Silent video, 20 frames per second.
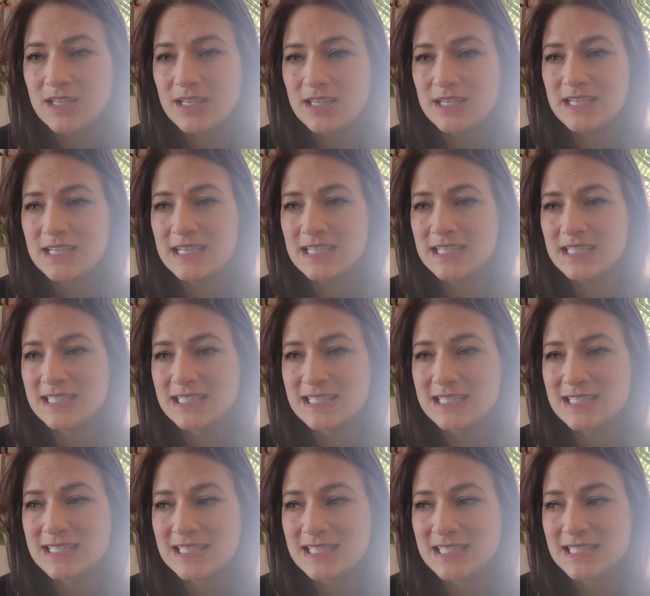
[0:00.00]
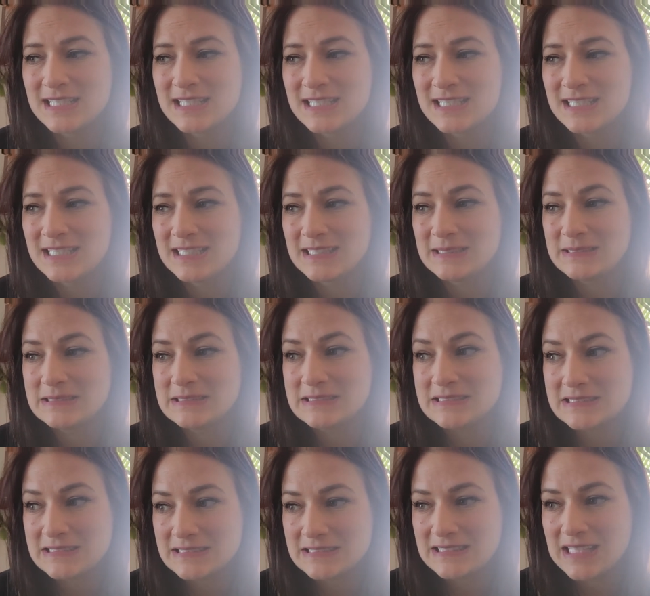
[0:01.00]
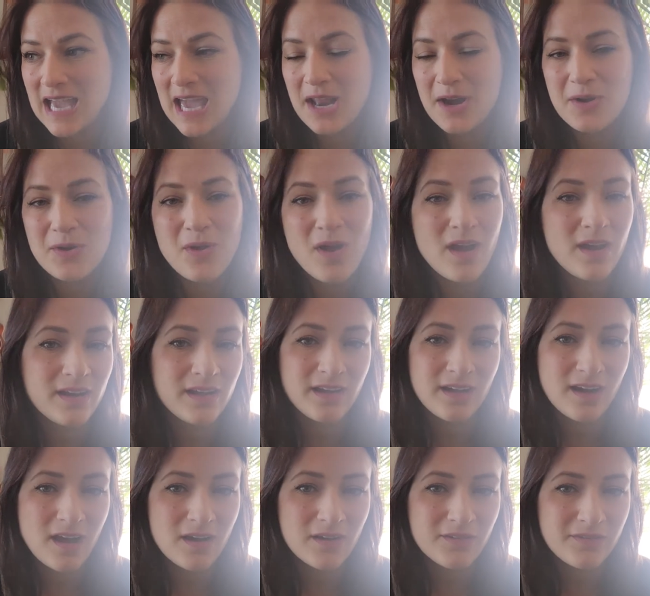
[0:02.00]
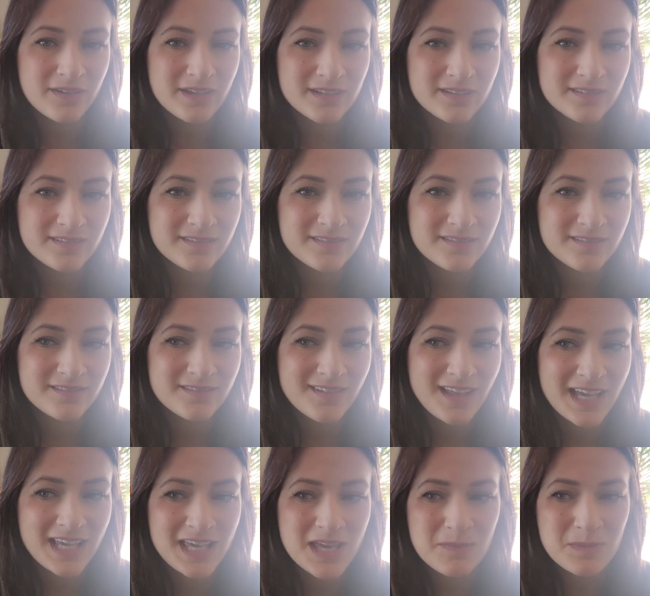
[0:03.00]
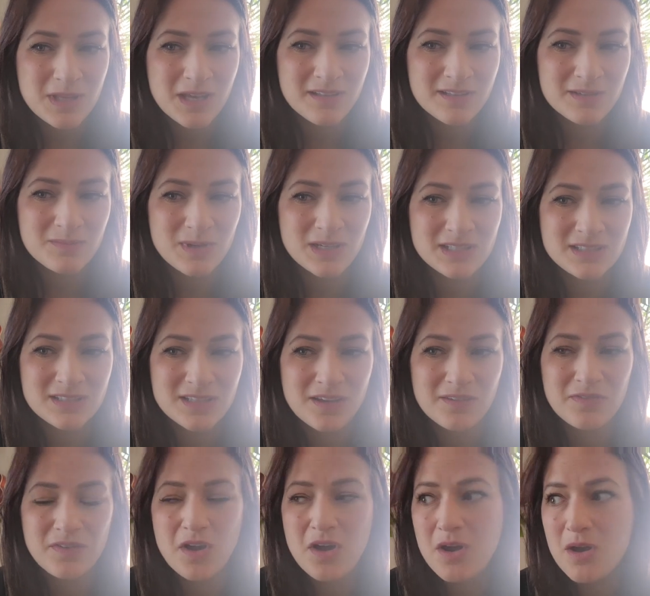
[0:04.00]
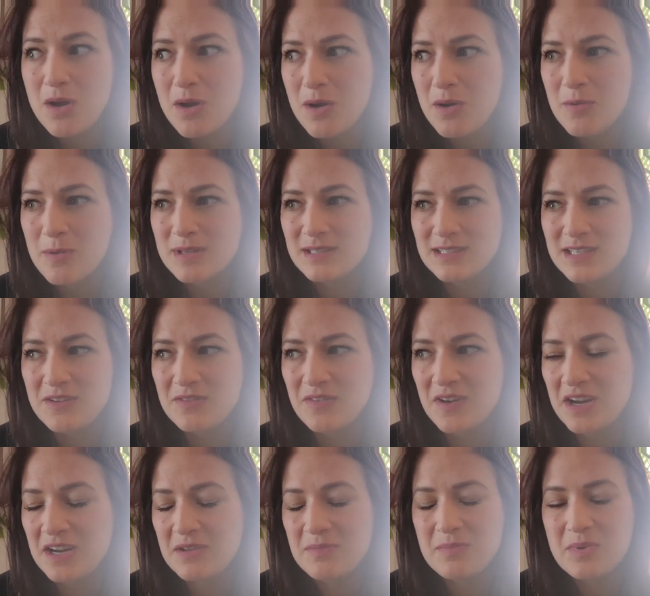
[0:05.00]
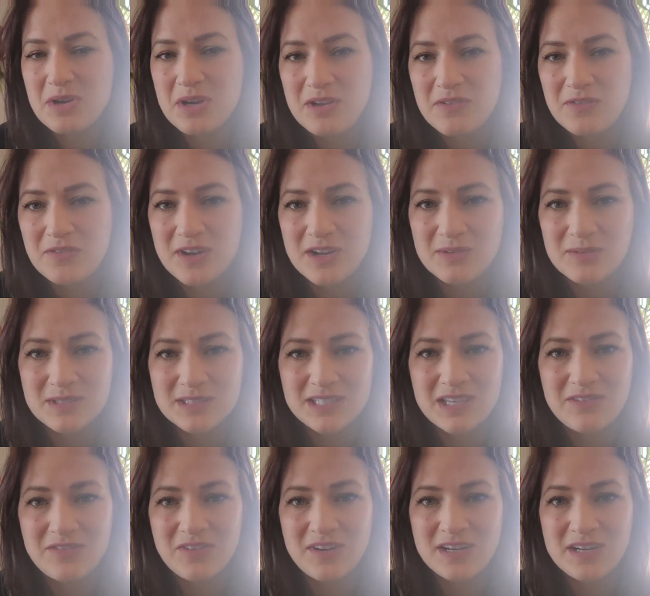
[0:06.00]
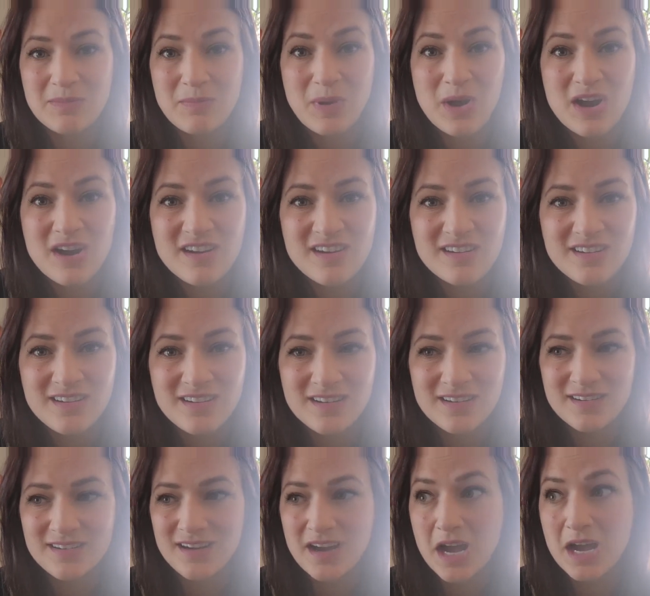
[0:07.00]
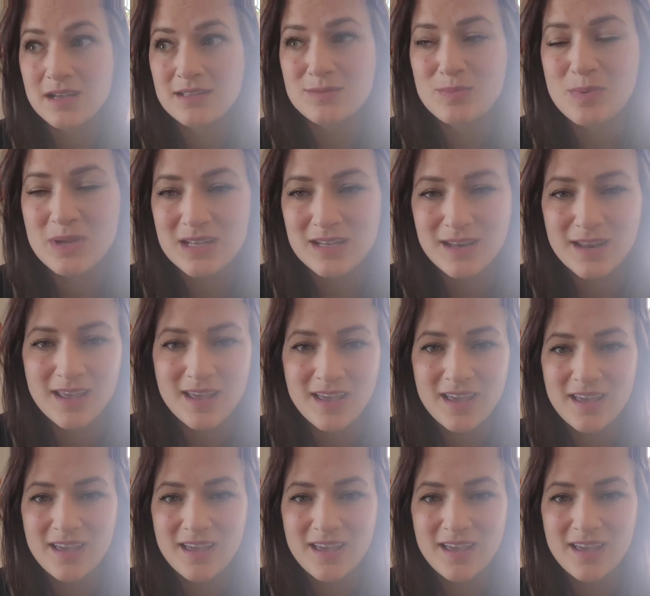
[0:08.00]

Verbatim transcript: And I don't know how to get out of it. I keep telling myself, oh, once I find a boyfriend, once I find a partner, a husband,